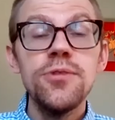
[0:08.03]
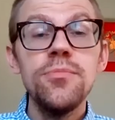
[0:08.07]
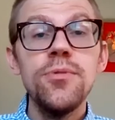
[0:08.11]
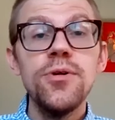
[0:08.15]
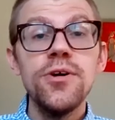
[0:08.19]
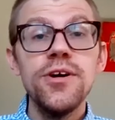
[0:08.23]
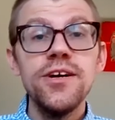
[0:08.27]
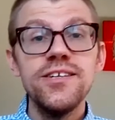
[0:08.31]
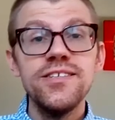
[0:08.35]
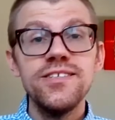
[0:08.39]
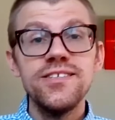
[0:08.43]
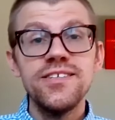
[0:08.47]

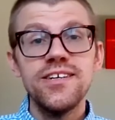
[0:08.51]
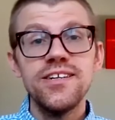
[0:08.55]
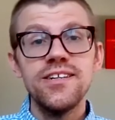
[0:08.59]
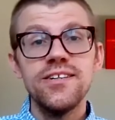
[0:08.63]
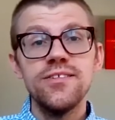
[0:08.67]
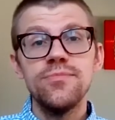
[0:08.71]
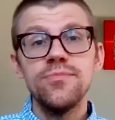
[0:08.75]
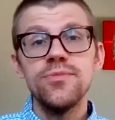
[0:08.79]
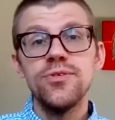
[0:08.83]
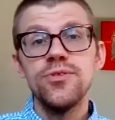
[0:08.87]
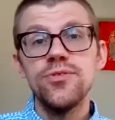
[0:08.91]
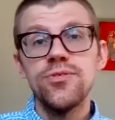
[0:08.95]
Morning,
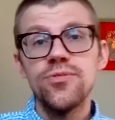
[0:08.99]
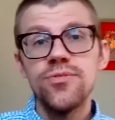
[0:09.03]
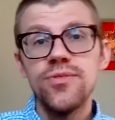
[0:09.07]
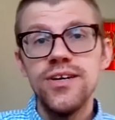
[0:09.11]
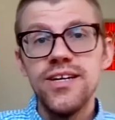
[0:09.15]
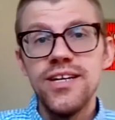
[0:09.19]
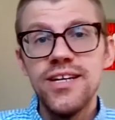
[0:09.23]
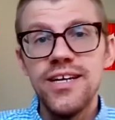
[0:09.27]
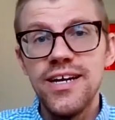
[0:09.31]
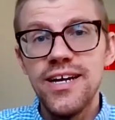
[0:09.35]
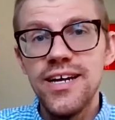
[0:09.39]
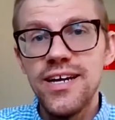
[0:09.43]
Salem
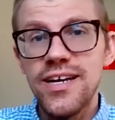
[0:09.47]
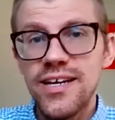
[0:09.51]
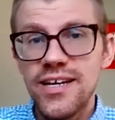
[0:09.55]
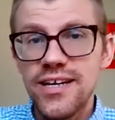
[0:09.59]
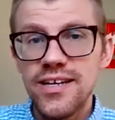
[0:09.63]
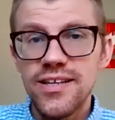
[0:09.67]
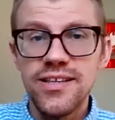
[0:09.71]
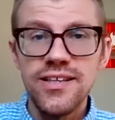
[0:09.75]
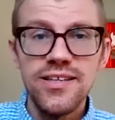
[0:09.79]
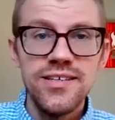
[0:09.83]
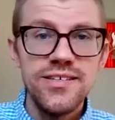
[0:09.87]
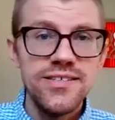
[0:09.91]
Lutheran.
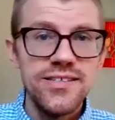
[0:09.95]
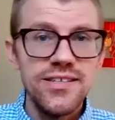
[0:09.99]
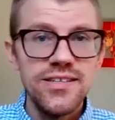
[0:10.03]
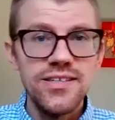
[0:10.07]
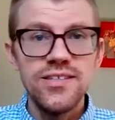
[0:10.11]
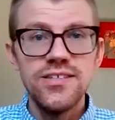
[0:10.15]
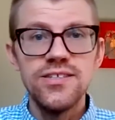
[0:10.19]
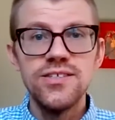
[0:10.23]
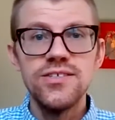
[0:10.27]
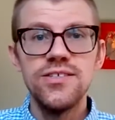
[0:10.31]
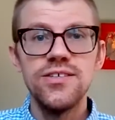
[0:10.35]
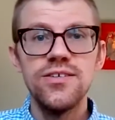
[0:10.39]
This
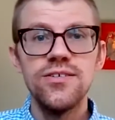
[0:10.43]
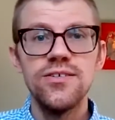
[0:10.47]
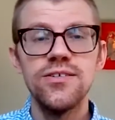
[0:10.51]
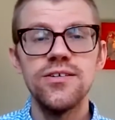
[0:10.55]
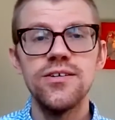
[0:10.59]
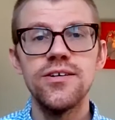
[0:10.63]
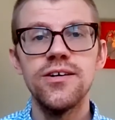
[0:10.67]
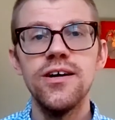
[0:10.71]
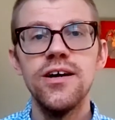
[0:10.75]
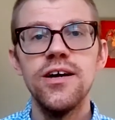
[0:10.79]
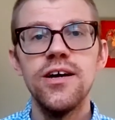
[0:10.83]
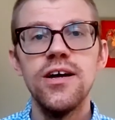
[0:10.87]
is
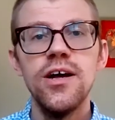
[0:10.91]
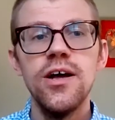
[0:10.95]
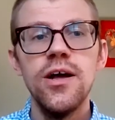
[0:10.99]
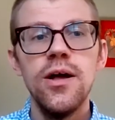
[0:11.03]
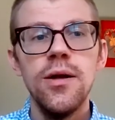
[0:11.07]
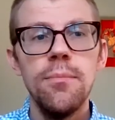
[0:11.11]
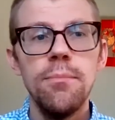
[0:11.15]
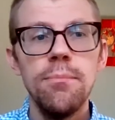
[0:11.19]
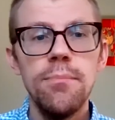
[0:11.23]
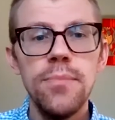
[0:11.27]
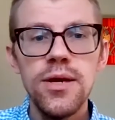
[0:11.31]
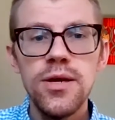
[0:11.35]
your
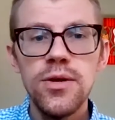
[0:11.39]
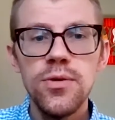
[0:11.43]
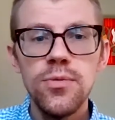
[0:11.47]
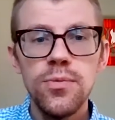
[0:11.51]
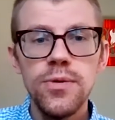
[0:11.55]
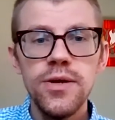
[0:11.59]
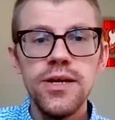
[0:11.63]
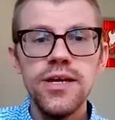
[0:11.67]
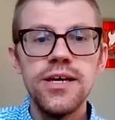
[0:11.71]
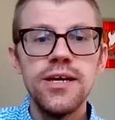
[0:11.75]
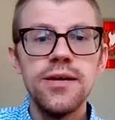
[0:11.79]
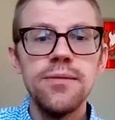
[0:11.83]

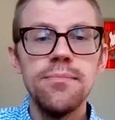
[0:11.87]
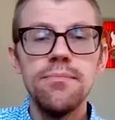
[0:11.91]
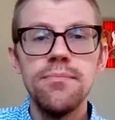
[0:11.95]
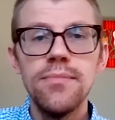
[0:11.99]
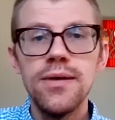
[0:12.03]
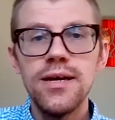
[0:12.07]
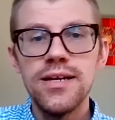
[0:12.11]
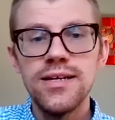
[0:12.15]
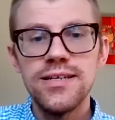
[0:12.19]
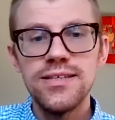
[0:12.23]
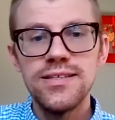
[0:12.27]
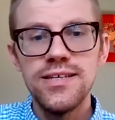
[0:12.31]
midweek
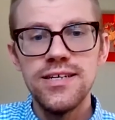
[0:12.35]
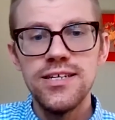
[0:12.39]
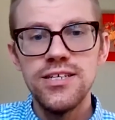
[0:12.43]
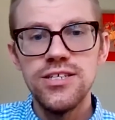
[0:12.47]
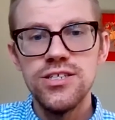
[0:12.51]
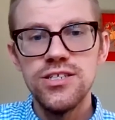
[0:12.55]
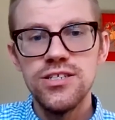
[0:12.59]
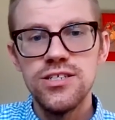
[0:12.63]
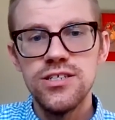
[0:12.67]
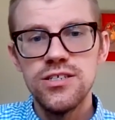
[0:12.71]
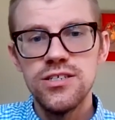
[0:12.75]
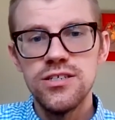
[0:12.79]

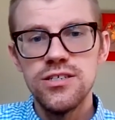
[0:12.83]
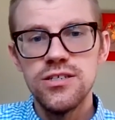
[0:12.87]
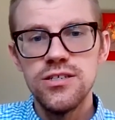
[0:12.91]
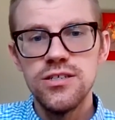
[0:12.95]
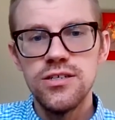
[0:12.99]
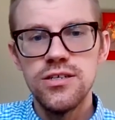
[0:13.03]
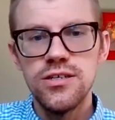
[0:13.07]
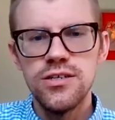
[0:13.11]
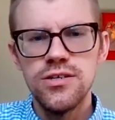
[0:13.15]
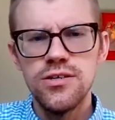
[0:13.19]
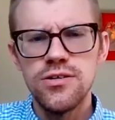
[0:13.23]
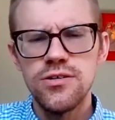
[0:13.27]

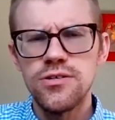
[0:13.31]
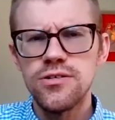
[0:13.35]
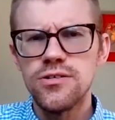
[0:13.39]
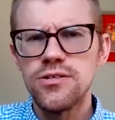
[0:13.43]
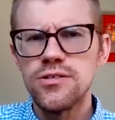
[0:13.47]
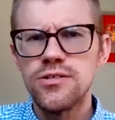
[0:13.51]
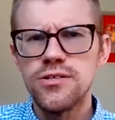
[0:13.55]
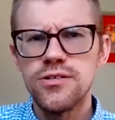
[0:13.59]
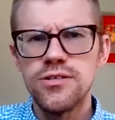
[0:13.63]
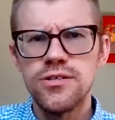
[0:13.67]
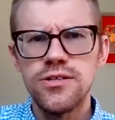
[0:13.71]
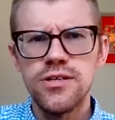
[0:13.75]
meditation
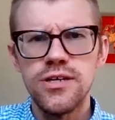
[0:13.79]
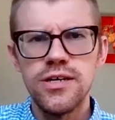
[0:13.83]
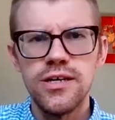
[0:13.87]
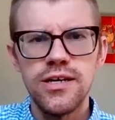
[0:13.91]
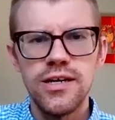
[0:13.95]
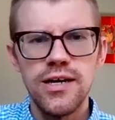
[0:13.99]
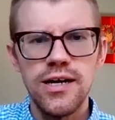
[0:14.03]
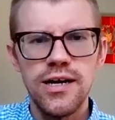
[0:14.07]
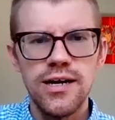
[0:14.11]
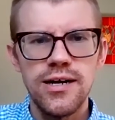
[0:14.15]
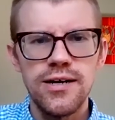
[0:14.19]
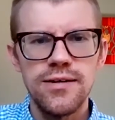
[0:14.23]
or
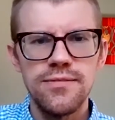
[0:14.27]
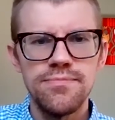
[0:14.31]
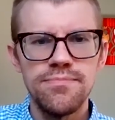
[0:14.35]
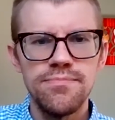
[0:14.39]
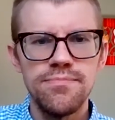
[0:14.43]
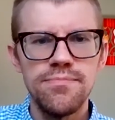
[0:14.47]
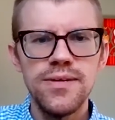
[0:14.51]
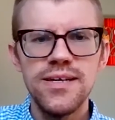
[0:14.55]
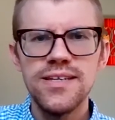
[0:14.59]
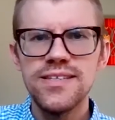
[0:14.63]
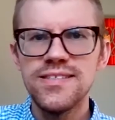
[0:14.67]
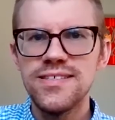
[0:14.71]

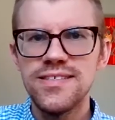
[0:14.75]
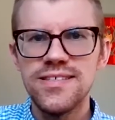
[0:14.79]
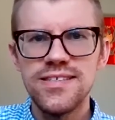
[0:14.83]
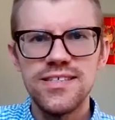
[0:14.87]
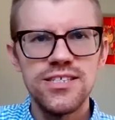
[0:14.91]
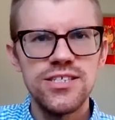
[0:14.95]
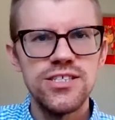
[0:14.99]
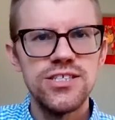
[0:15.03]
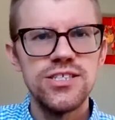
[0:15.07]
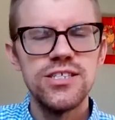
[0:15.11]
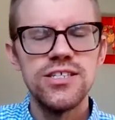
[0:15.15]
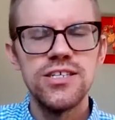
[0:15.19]

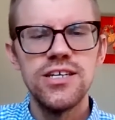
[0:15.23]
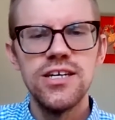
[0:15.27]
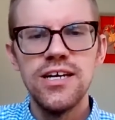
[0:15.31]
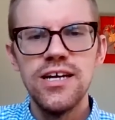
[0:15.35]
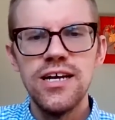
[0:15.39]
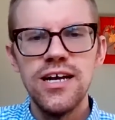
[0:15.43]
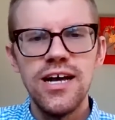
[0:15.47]
message.